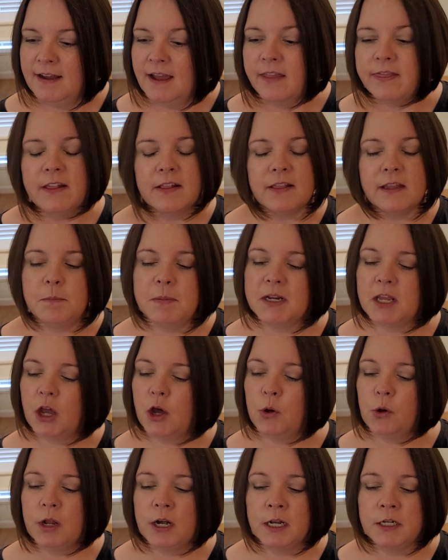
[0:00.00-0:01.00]
the lemon
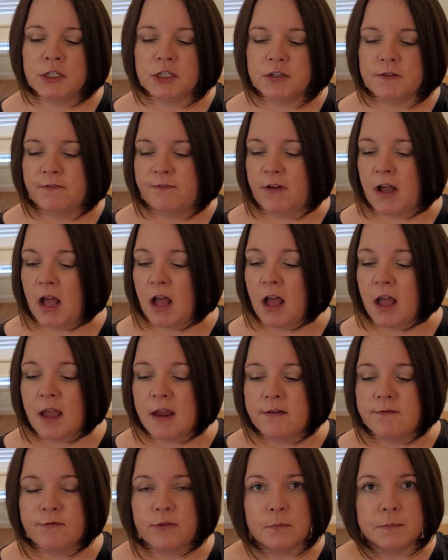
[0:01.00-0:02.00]
coconut
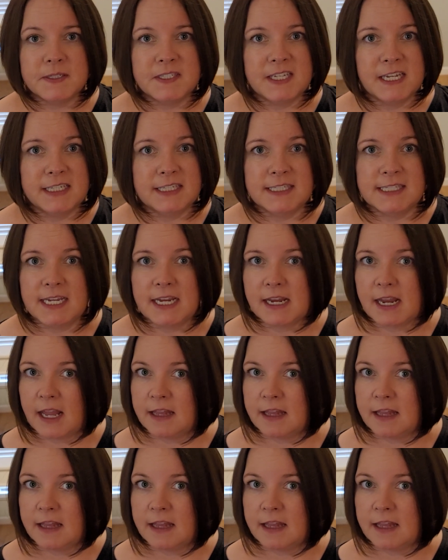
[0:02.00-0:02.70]
chiffon from Scentsy